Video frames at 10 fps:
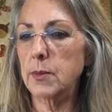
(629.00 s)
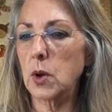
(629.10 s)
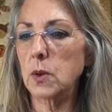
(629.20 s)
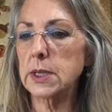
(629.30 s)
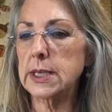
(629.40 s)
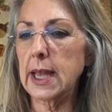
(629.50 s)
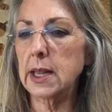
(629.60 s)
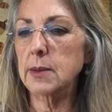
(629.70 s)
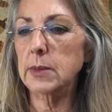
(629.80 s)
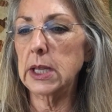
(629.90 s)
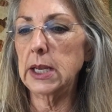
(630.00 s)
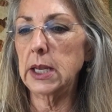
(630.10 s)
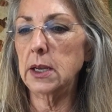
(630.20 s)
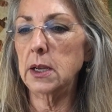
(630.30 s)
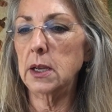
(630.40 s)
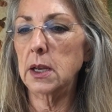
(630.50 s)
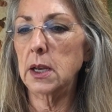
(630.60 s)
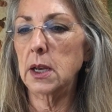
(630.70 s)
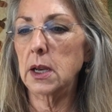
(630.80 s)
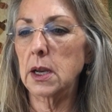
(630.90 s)
old Salem linen.
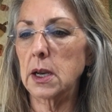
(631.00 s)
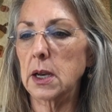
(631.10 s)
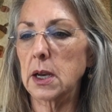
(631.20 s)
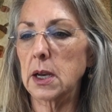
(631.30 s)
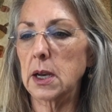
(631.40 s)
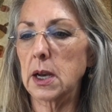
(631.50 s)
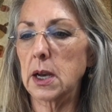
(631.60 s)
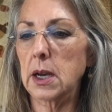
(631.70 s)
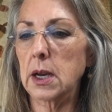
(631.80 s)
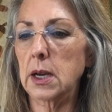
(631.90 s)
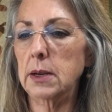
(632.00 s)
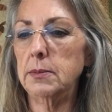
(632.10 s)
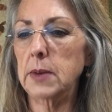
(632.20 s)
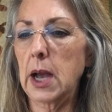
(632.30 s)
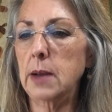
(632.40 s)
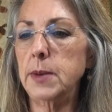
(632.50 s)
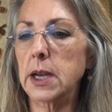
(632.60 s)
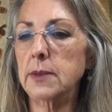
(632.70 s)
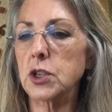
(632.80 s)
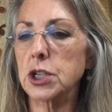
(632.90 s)
I'm not
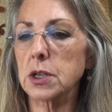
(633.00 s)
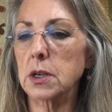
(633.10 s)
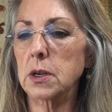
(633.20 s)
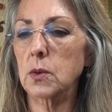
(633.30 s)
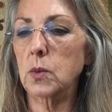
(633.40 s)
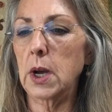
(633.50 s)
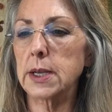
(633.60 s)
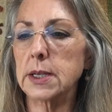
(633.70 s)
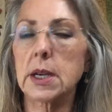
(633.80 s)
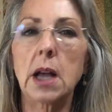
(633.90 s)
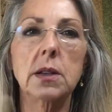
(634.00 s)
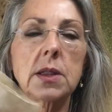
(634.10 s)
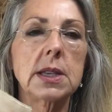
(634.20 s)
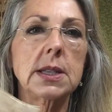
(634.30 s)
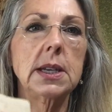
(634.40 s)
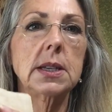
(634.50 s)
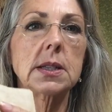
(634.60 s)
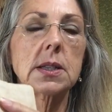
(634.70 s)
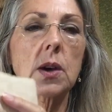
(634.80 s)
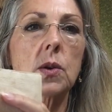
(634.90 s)
even sure what color this is,
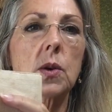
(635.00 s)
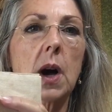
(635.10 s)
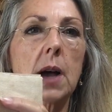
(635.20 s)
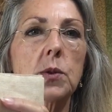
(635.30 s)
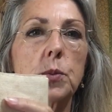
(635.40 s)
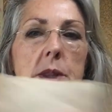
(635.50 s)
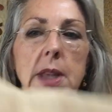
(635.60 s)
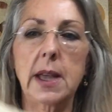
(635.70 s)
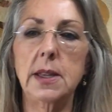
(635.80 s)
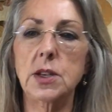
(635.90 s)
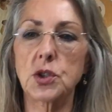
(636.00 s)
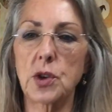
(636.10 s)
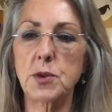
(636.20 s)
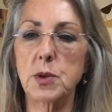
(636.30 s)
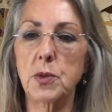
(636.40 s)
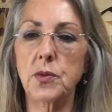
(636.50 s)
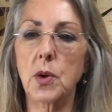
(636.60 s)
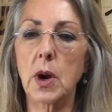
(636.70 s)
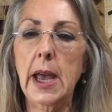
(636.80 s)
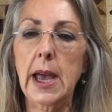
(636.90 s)
so I will put that in the description
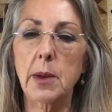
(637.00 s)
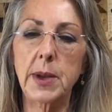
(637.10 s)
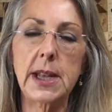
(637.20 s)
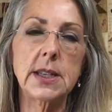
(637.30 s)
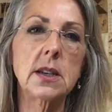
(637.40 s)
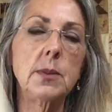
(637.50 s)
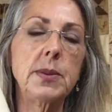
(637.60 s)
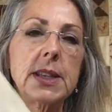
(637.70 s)
before. But it's a good